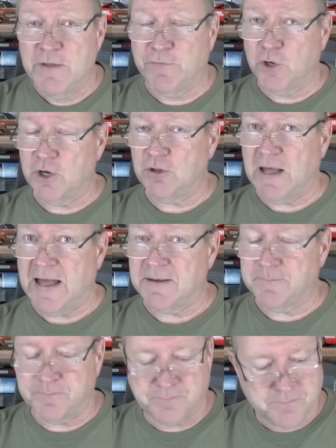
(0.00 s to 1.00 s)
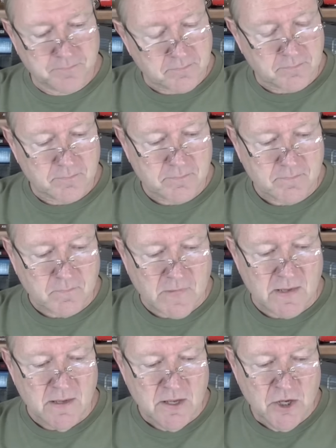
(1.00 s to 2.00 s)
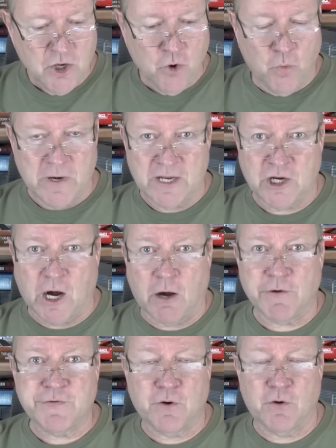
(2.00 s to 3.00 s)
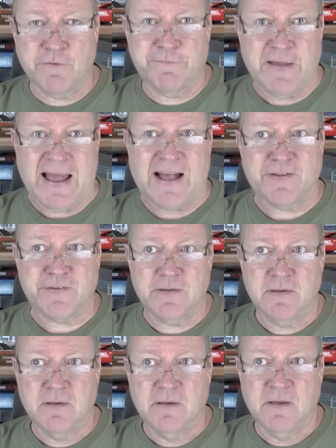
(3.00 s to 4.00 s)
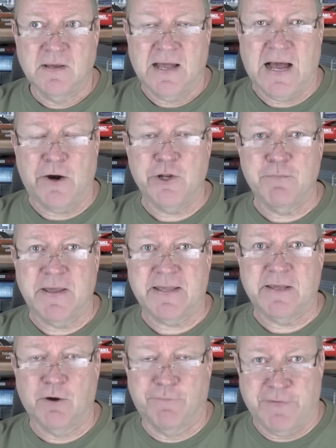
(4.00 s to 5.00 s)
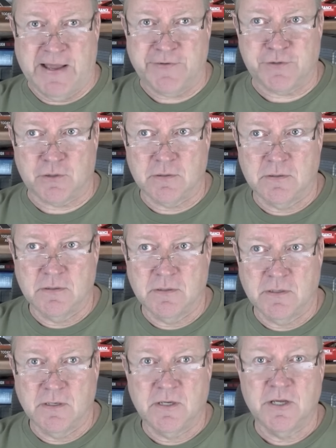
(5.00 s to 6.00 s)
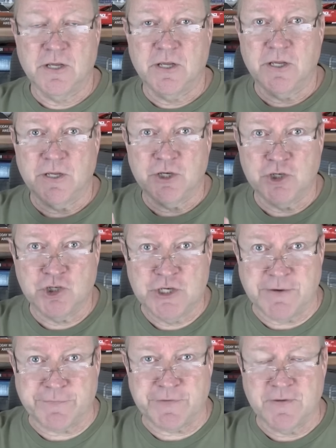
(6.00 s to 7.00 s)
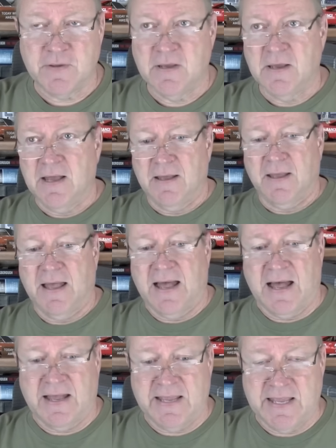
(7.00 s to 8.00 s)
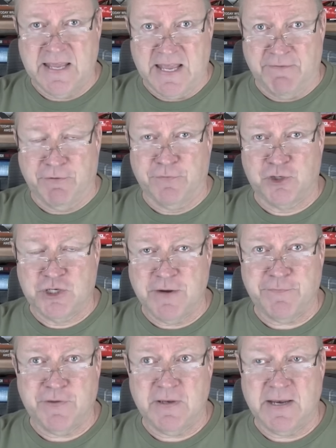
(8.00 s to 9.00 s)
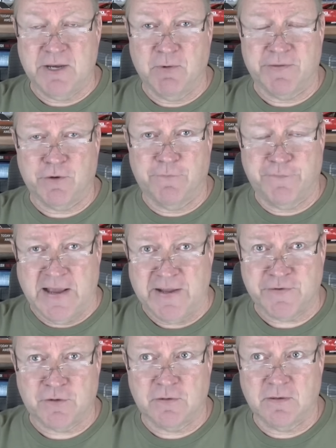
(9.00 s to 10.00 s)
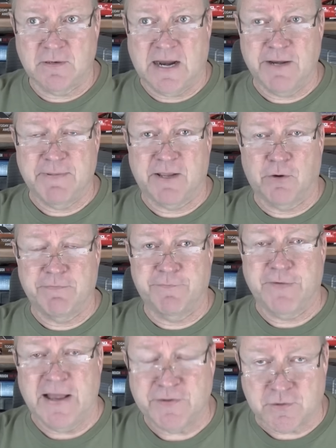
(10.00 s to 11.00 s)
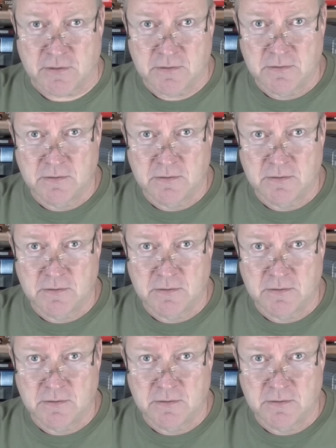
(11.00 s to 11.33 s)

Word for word: we've learned a lot. When a car is going fast, how do you make it go faster? Shift. Uh, if you've shifted and you want it to go faster, how do you make it go even faster?